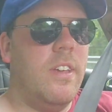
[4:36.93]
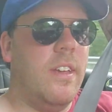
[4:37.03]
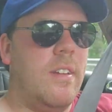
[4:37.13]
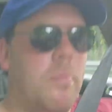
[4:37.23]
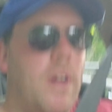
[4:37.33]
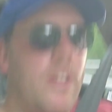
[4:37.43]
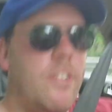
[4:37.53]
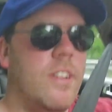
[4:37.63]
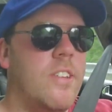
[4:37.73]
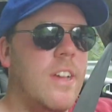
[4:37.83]
and
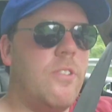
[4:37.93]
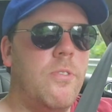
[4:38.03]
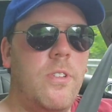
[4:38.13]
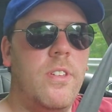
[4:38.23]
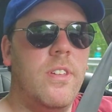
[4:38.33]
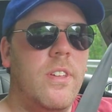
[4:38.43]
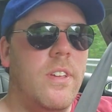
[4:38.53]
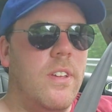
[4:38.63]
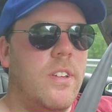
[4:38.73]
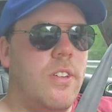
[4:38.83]
project schedule.
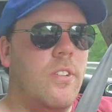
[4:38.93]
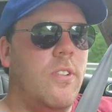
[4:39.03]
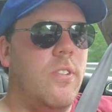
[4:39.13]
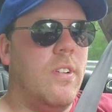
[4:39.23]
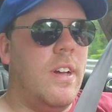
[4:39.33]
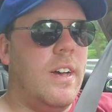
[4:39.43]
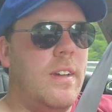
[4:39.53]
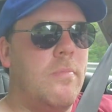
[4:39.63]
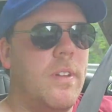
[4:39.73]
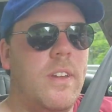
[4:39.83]
So I
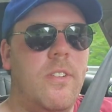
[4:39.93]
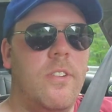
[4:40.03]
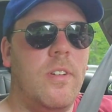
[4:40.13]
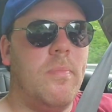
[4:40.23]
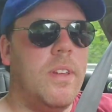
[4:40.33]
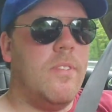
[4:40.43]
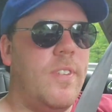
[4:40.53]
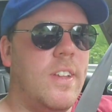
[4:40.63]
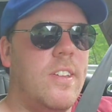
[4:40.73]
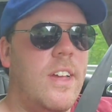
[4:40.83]
am going to do something to
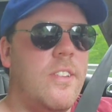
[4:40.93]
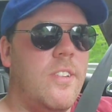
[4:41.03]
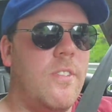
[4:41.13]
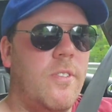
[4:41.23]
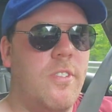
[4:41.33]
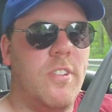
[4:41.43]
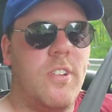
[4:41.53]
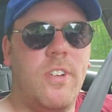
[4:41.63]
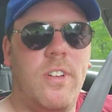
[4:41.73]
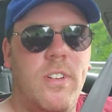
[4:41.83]
fix that soon, which is
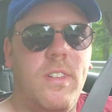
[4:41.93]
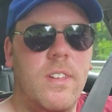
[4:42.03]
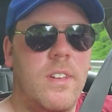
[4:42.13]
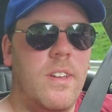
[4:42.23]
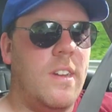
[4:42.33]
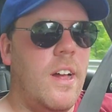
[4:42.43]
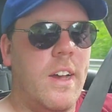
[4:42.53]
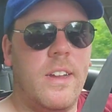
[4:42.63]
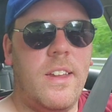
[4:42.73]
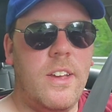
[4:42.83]
called
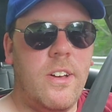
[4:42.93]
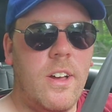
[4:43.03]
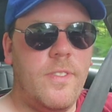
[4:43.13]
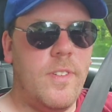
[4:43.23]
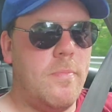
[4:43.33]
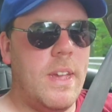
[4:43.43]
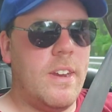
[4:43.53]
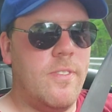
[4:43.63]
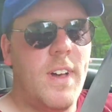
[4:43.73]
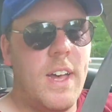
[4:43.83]
knock a day off and
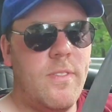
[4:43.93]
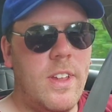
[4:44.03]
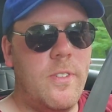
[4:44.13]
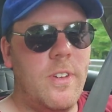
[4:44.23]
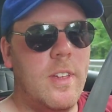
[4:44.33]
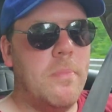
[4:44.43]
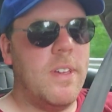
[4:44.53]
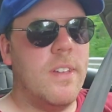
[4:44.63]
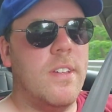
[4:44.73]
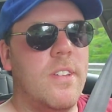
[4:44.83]
make it a 5-day week,
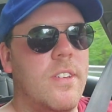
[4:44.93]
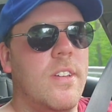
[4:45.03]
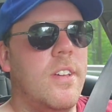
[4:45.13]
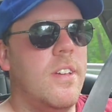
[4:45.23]
because